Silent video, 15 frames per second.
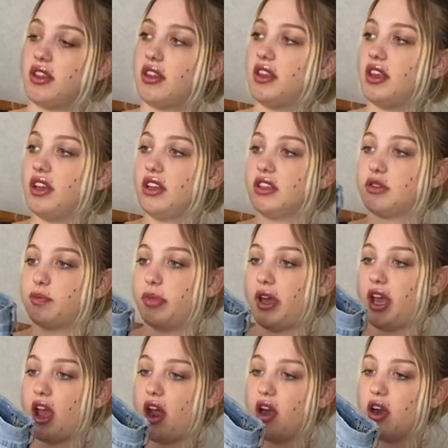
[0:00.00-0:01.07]
these
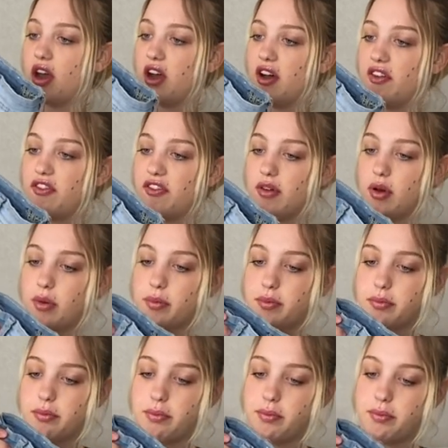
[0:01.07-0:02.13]
pair of
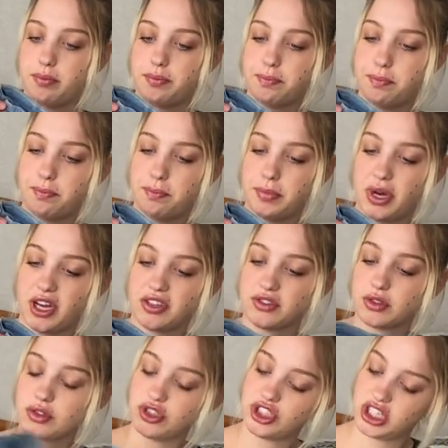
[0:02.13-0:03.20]

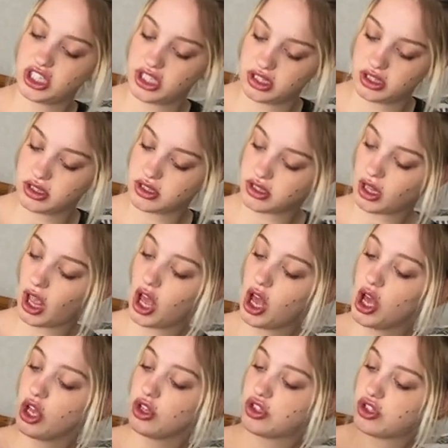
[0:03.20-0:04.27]
puzzle jeans.
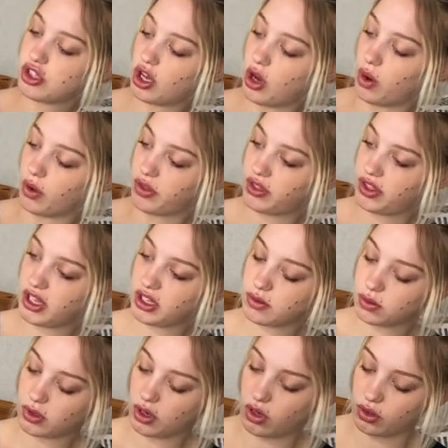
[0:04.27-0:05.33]
So these
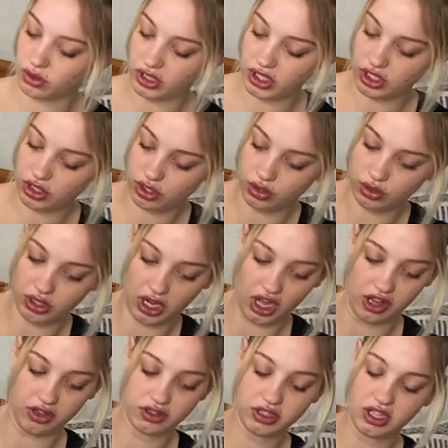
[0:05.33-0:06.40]
were only
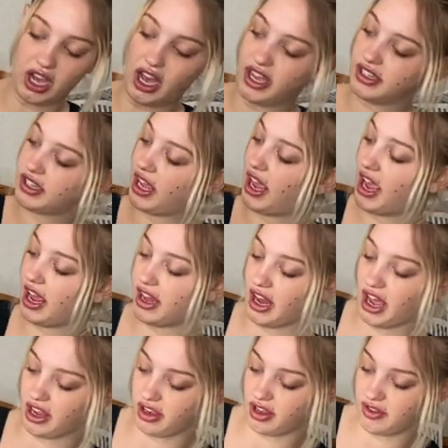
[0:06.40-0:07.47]
$2, guys. And
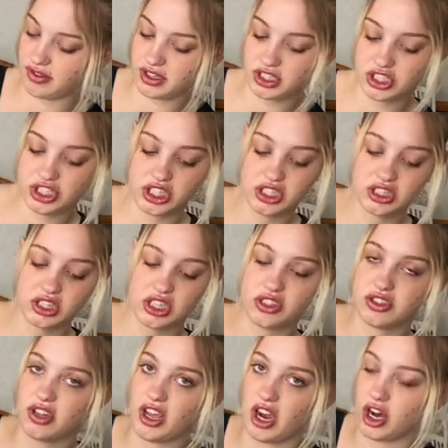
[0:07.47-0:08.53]
I love these jeans
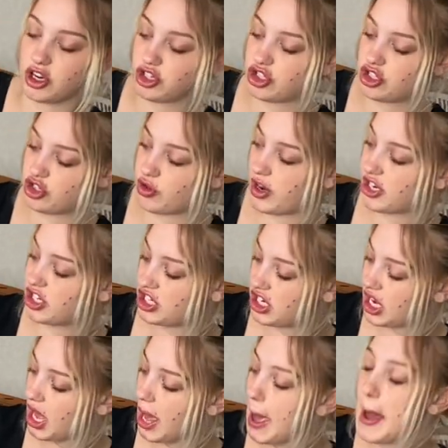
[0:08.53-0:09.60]
because they are
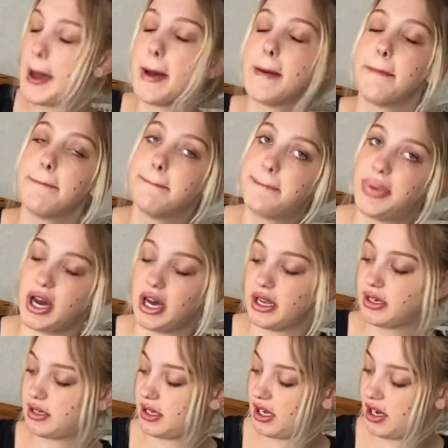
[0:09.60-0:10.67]
stretchy.
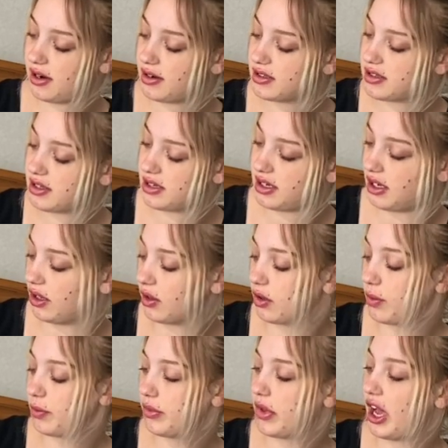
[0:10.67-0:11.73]
But here's the deal.
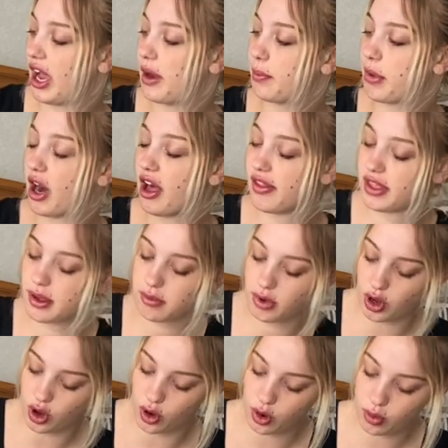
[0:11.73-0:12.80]
I brought them
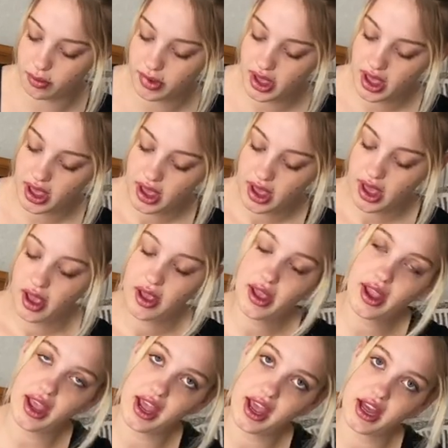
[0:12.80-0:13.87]
home
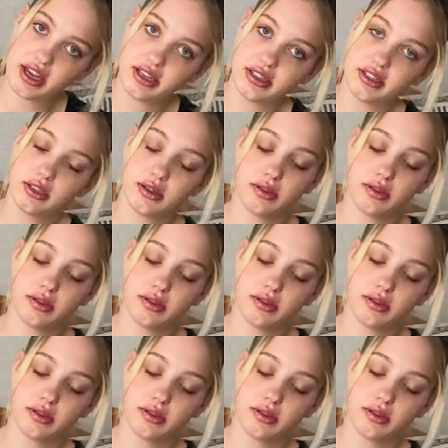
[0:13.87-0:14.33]
and...